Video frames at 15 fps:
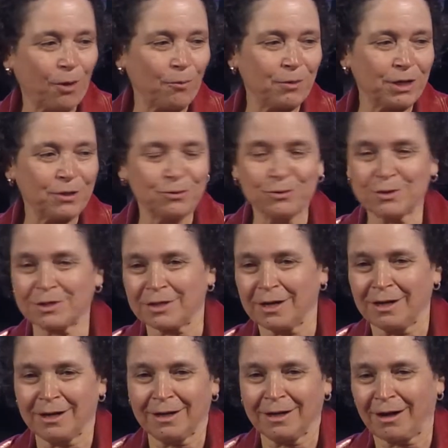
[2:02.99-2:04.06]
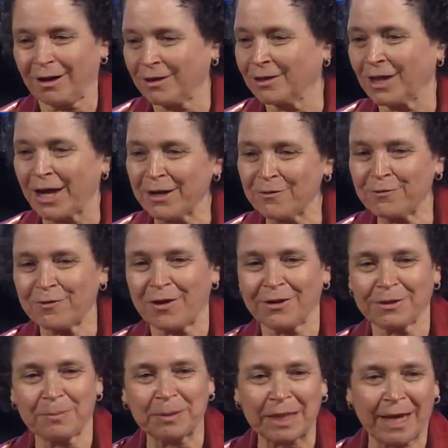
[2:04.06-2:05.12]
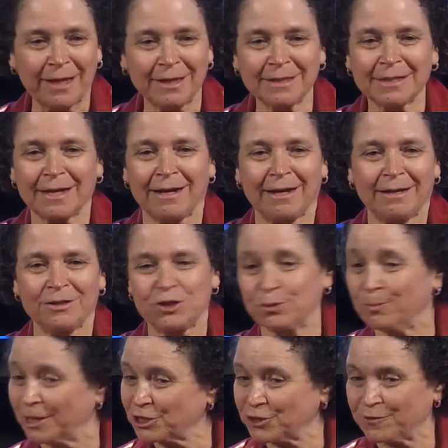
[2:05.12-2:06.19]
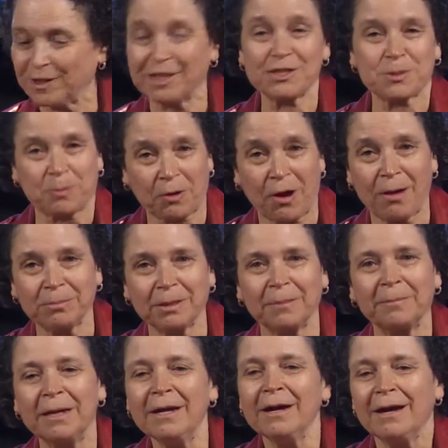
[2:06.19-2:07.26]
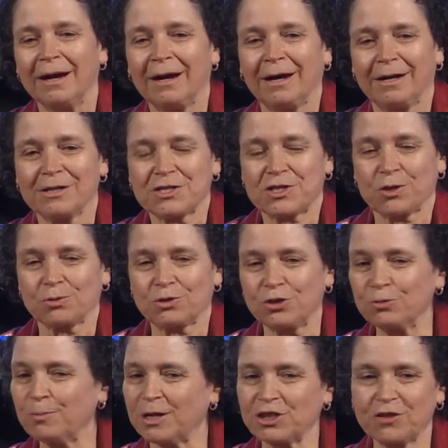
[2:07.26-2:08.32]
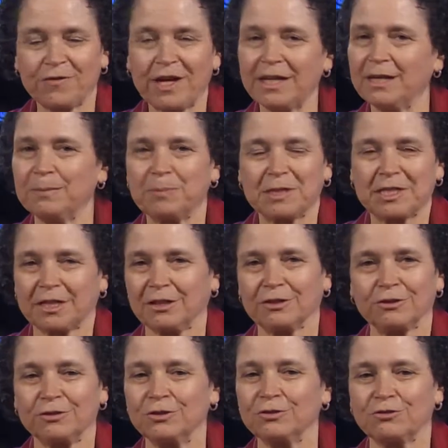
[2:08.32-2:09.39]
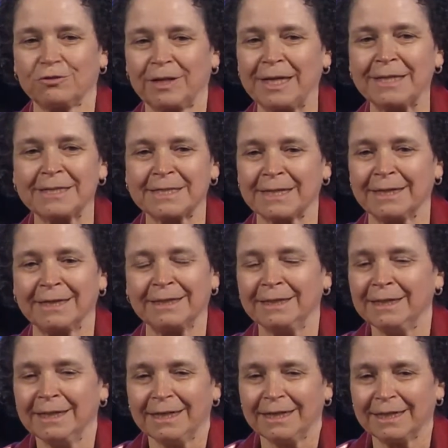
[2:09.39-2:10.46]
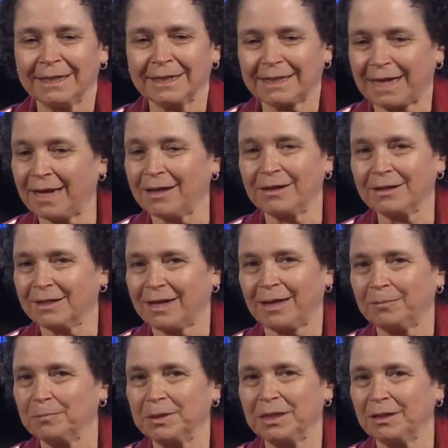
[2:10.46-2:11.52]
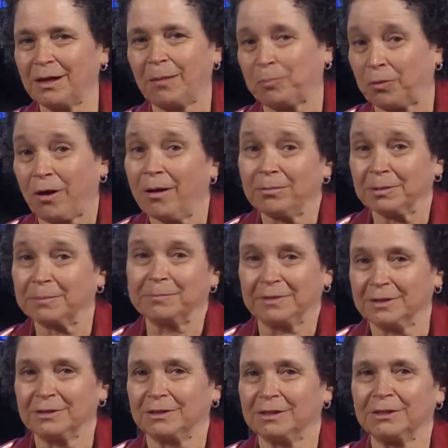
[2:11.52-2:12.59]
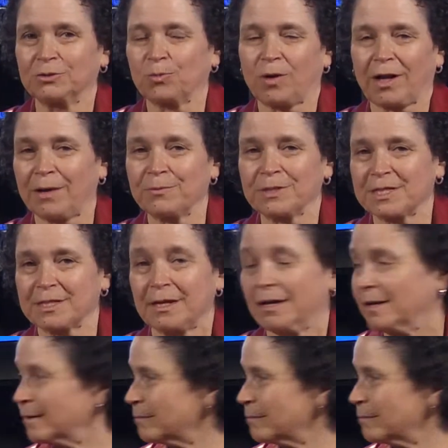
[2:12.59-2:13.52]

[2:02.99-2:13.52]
we use on life on the planet, and too much of it is a problem. So too much of any particular nutrient can be a problem, is what I would say.